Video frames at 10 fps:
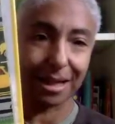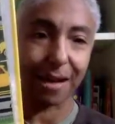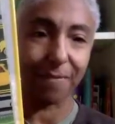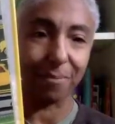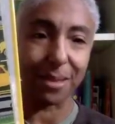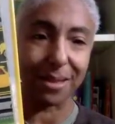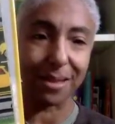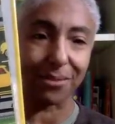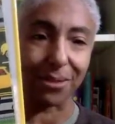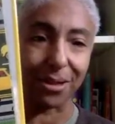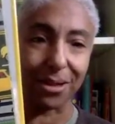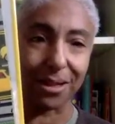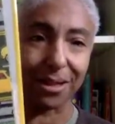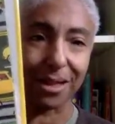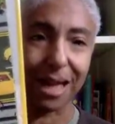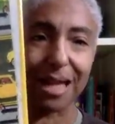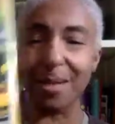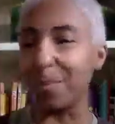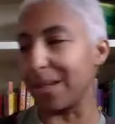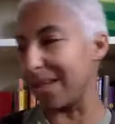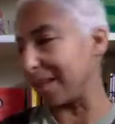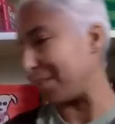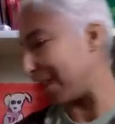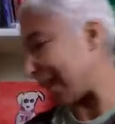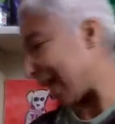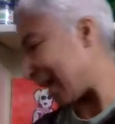of busy work and busy play.